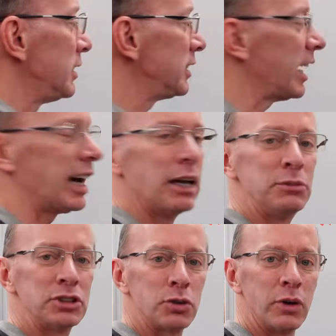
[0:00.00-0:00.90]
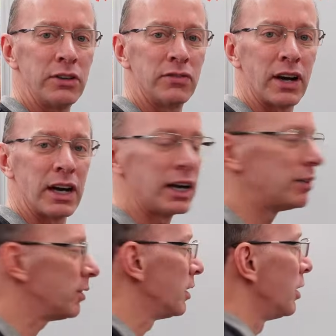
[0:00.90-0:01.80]
times
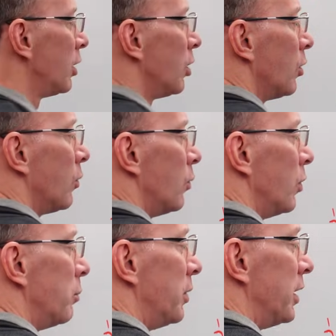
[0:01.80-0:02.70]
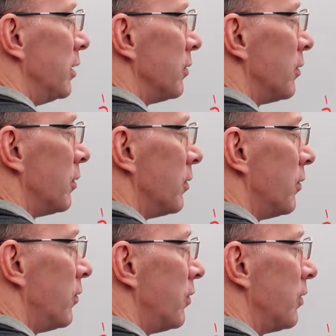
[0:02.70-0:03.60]
25 would be
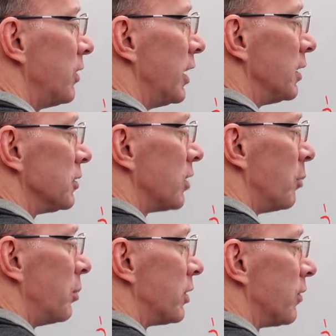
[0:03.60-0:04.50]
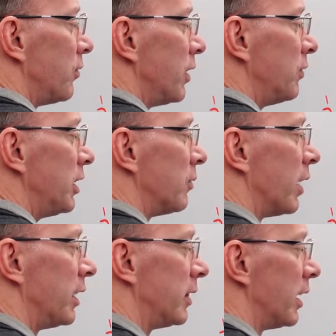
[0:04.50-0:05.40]
50. So I put the 50
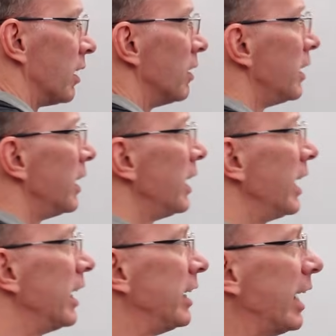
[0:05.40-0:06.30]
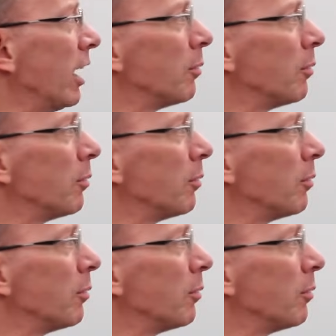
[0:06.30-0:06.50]
right there. And now